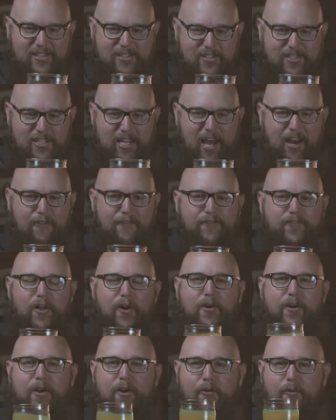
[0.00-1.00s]
It's just kind of
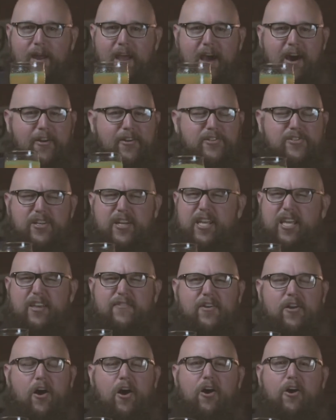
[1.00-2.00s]
floating around. It's gonna
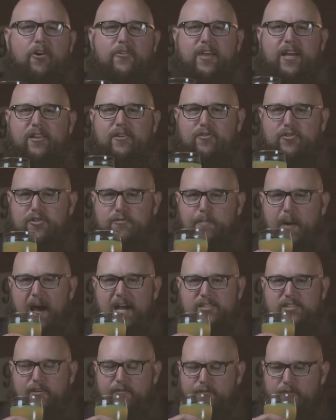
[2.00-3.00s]
give it all that little
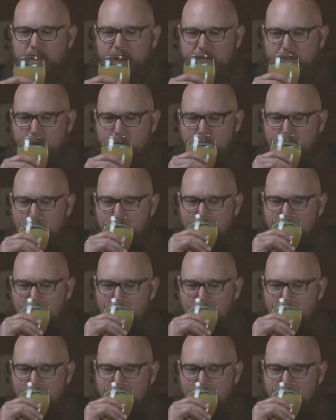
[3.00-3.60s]
spicy flavor